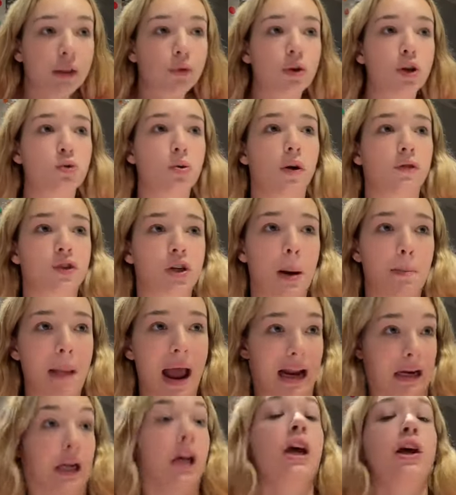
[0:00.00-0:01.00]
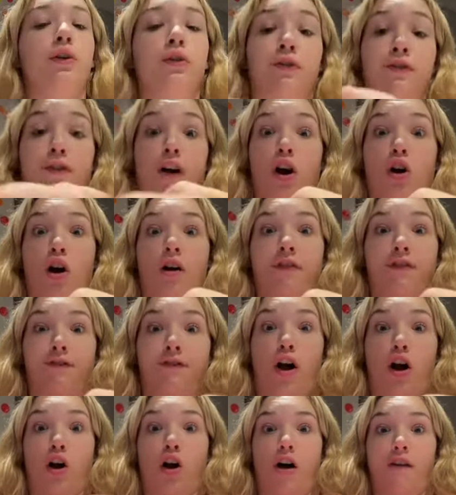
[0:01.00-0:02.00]
312 scumbag. Ooh, fuck off,
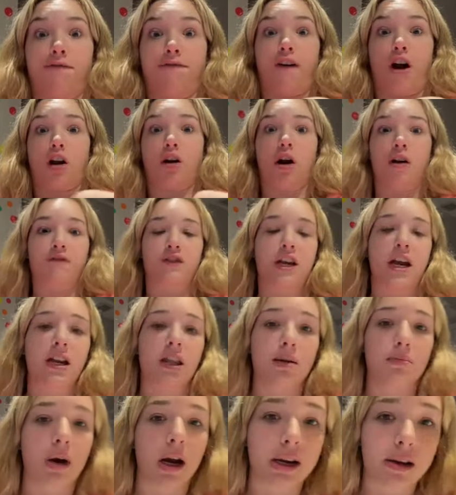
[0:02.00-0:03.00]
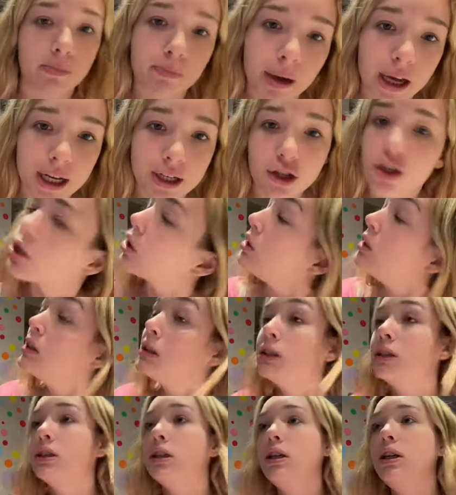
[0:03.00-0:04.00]
fuck off, fuck off. Take the mic, bitch.
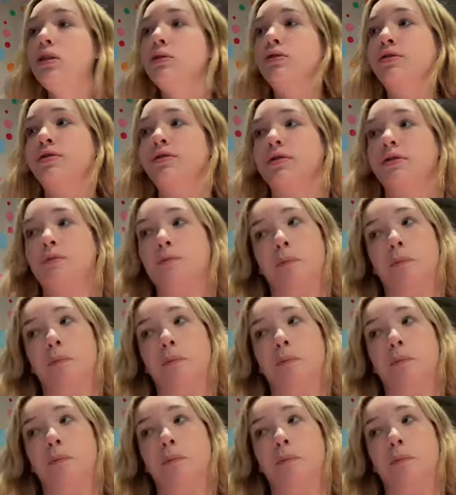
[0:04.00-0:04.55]
Oof.